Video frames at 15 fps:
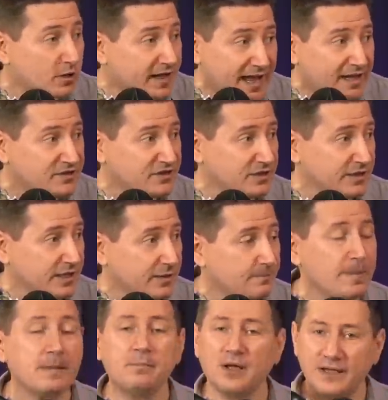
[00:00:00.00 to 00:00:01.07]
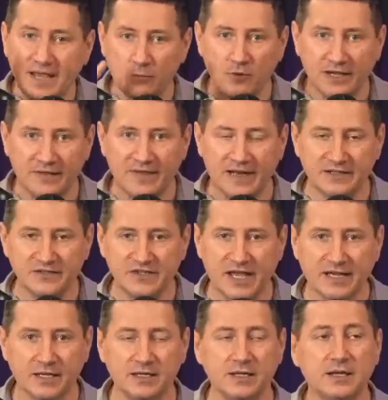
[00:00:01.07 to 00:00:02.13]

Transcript: canceling it. Well, again, we'll get that in a second.